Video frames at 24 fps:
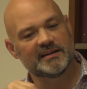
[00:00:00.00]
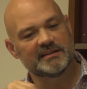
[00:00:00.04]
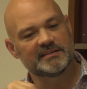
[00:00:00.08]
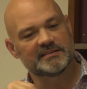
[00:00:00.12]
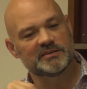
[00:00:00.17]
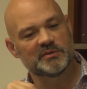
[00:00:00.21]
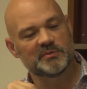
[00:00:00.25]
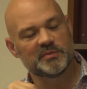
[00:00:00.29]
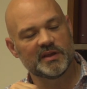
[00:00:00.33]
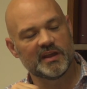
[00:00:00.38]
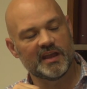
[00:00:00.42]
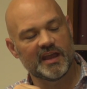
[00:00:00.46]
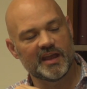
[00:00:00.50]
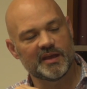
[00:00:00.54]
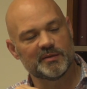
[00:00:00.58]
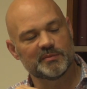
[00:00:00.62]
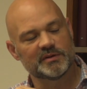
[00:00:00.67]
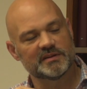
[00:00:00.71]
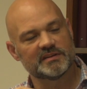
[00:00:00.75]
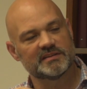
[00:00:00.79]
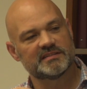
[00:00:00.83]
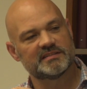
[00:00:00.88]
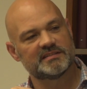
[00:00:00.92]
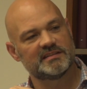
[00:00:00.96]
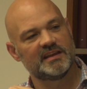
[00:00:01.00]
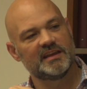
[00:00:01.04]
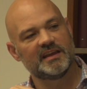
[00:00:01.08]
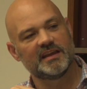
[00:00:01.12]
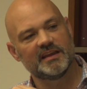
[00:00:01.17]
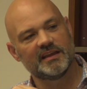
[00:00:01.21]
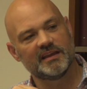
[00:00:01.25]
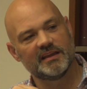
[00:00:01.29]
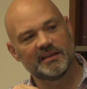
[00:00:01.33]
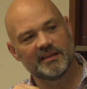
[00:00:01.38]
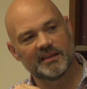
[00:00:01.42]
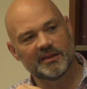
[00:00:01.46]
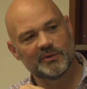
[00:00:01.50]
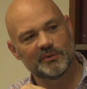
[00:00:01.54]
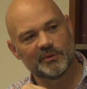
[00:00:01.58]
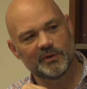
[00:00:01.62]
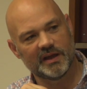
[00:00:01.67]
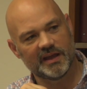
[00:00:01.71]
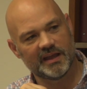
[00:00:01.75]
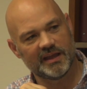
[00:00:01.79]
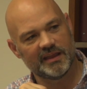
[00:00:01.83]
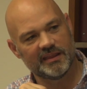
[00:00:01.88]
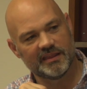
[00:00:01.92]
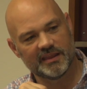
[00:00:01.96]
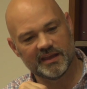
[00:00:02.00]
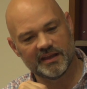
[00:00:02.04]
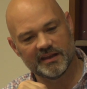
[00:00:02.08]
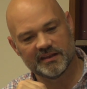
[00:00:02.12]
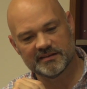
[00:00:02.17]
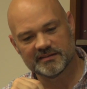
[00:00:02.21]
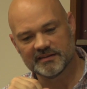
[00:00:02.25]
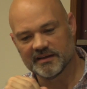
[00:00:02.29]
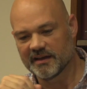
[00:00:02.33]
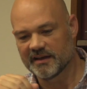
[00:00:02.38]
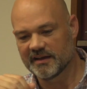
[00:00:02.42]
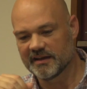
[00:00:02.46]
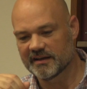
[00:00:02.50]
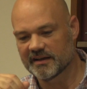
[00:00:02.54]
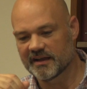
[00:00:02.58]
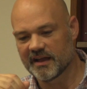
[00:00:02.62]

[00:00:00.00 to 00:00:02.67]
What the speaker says: to be able to see the way that